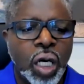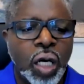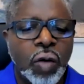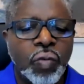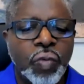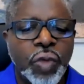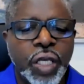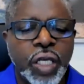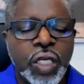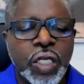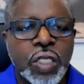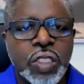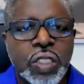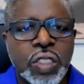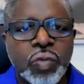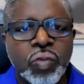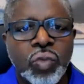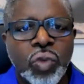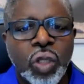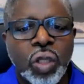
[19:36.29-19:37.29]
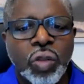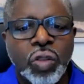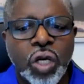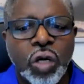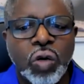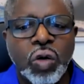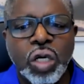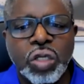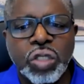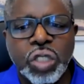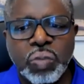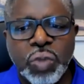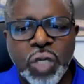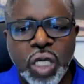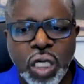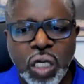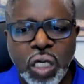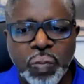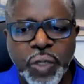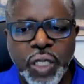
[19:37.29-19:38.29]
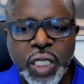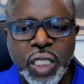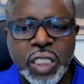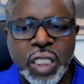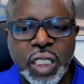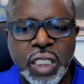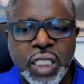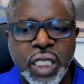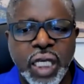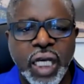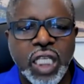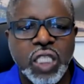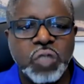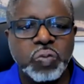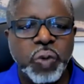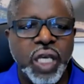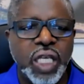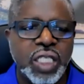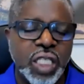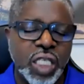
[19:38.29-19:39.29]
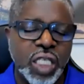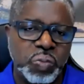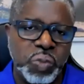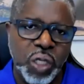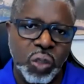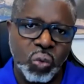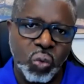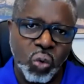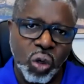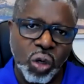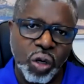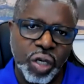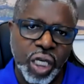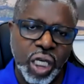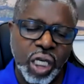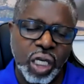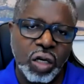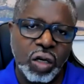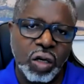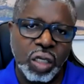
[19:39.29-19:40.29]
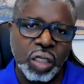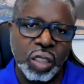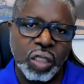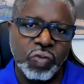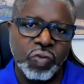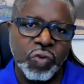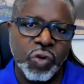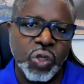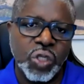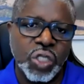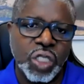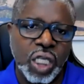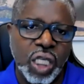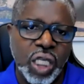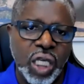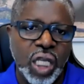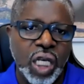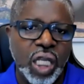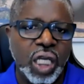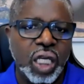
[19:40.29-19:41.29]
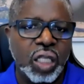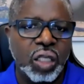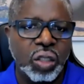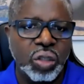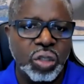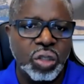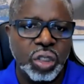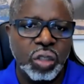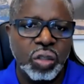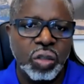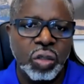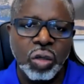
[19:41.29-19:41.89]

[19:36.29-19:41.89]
is there are some companies, the tech space has been working on diversity and inclusion